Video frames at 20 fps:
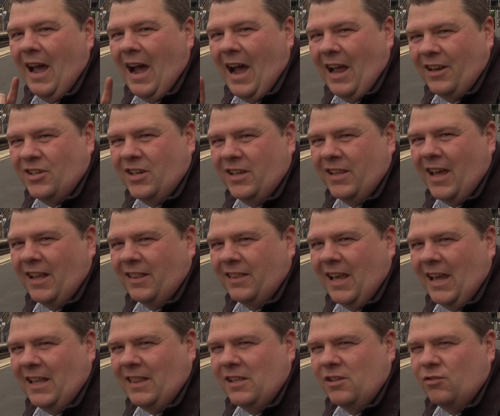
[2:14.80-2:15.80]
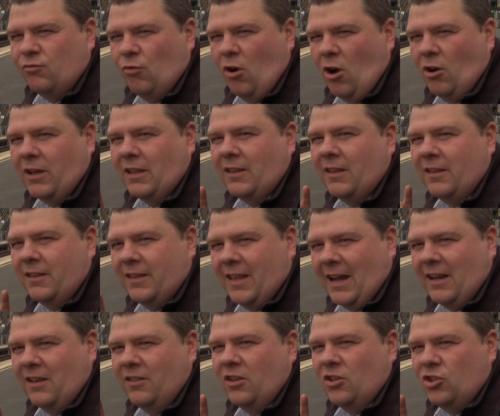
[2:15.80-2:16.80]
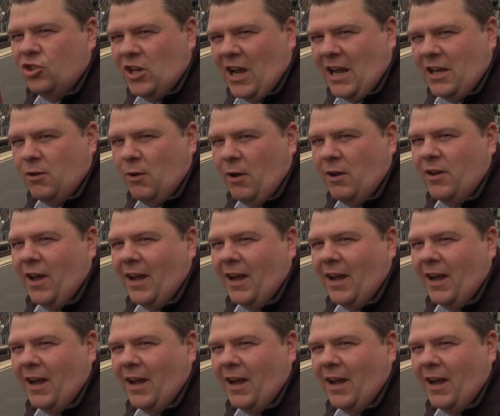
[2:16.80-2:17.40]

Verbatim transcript: Actually that date is wrong, it's the 2nd of January